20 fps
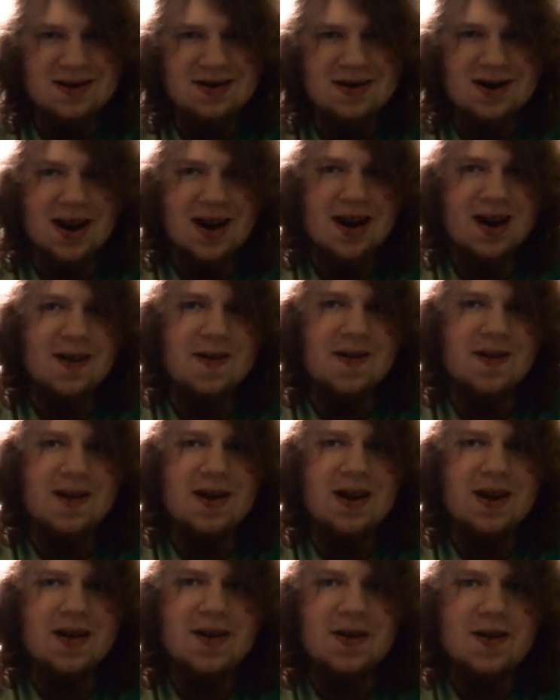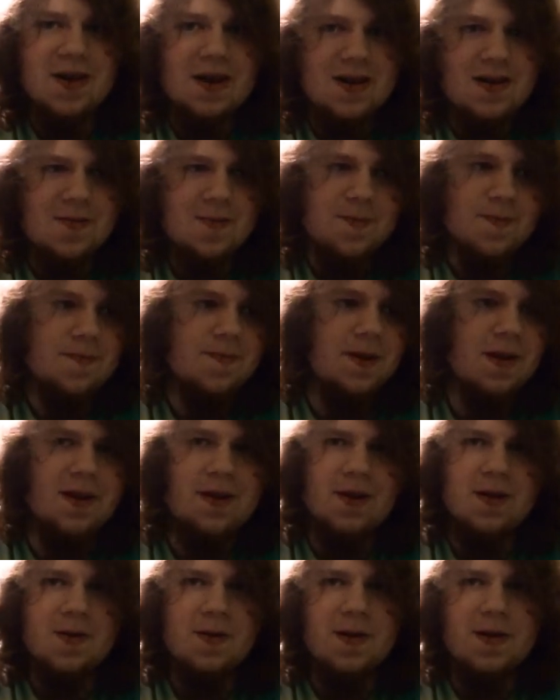Not that I even need to because I'm
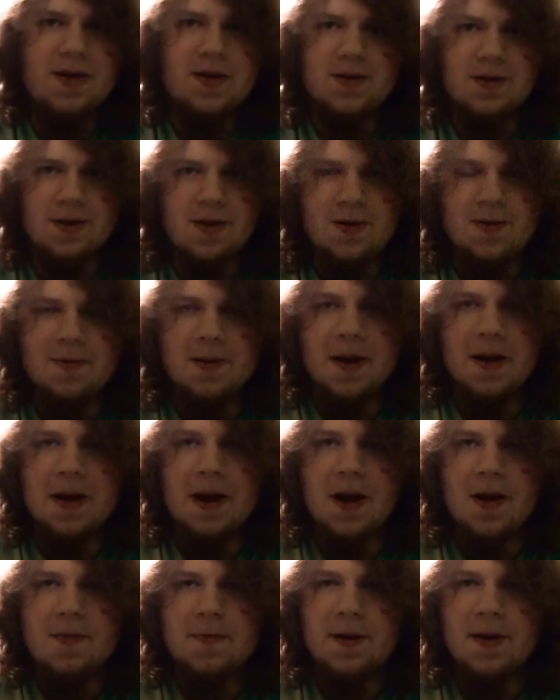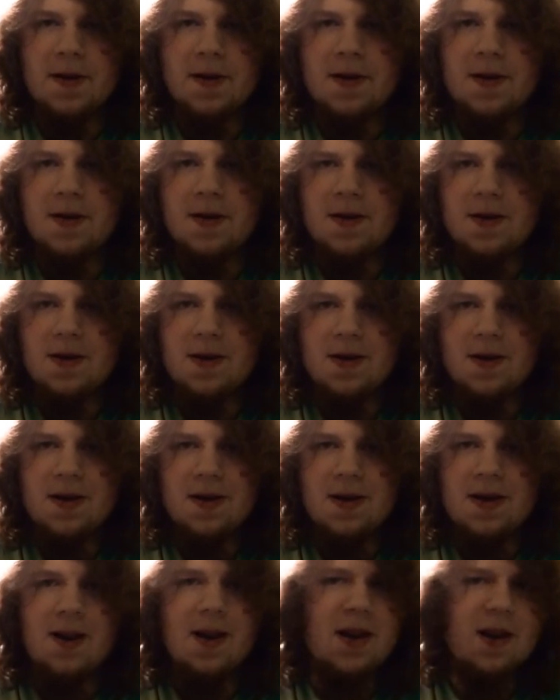fucking 20 years old by now, but
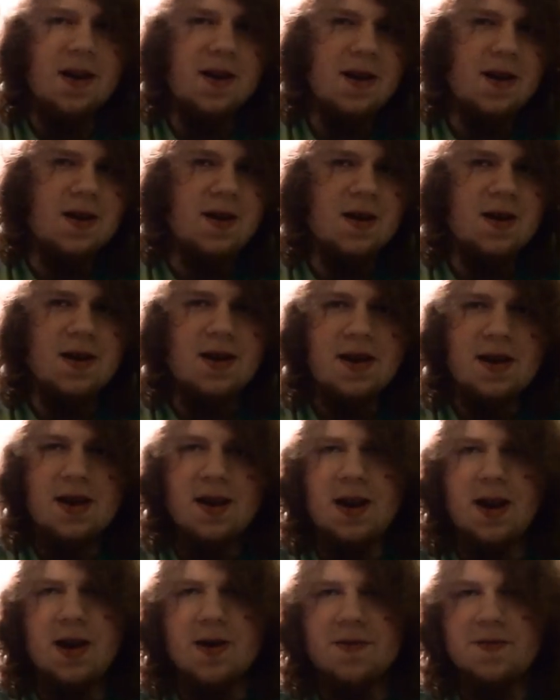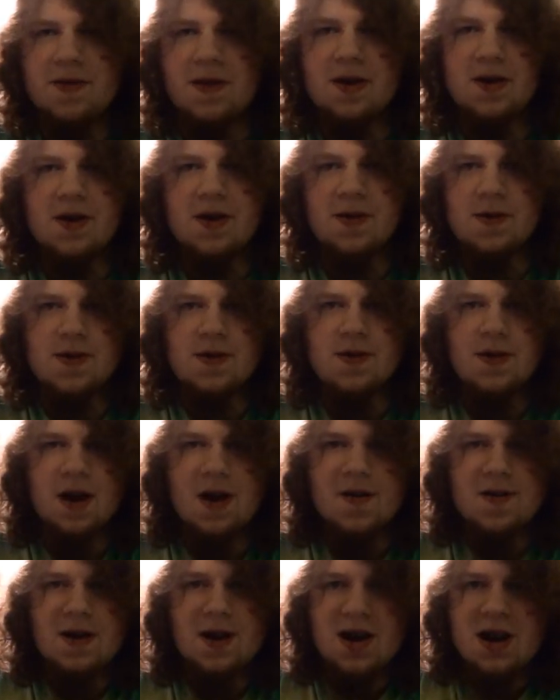yeah, I don't feel like dealing with the
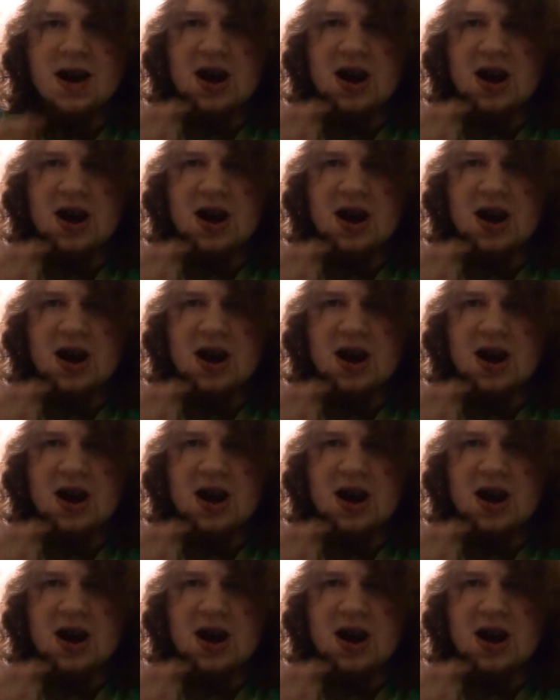drama.